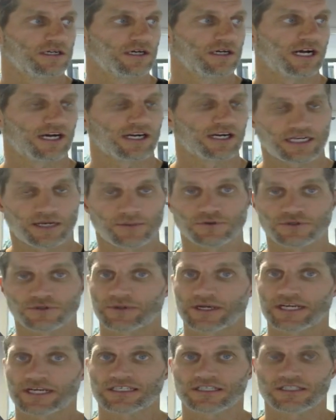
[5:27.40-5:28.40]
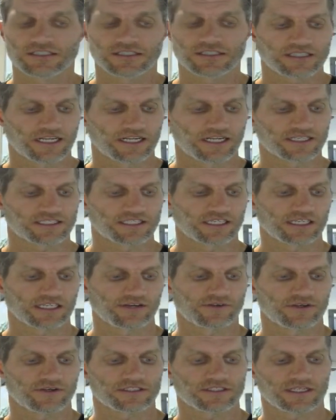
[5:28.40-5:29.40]
a couple spaces, and it's going to
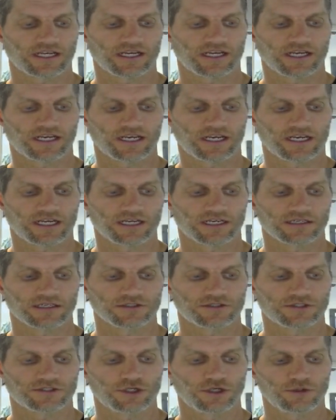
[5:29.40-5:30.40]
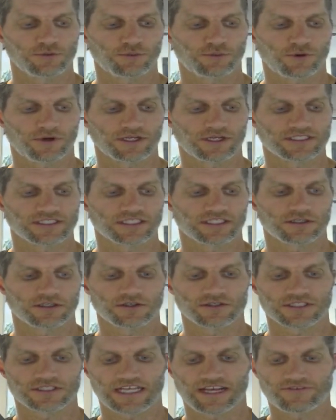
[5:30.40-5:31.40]
give us a
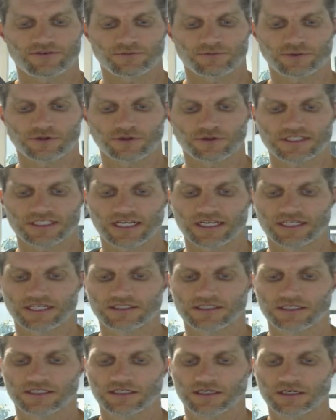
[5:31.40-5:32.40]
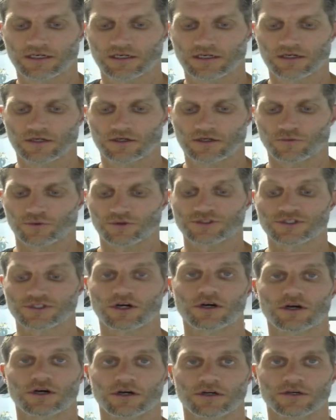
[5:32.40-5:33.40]
2.07%
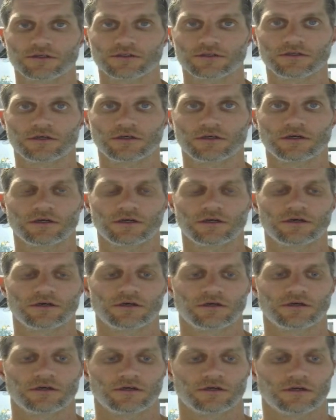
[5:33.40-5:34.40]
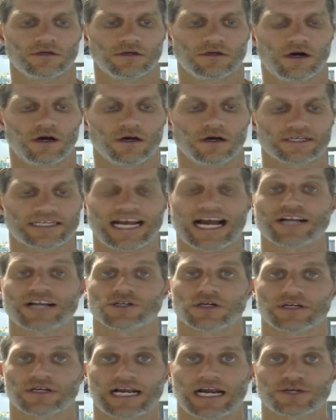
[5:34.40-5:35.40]
return, cash
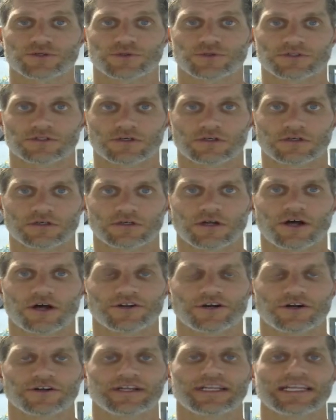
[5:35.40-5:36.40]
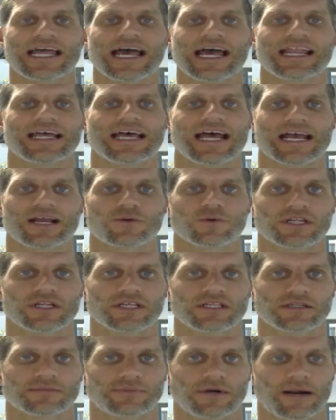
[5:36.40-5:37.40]
on cash return on our net equity
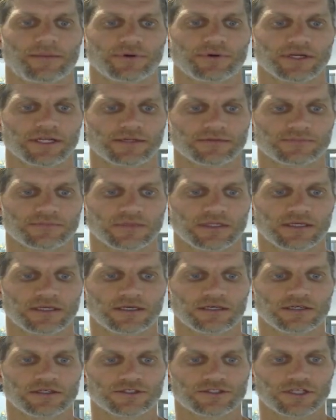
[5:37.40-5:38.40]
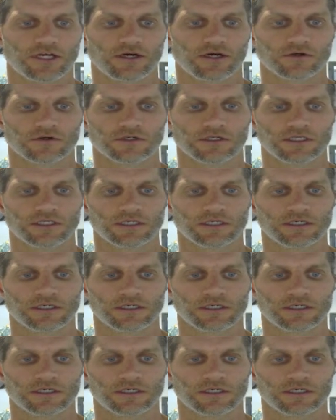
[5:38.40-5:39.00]
in the property. So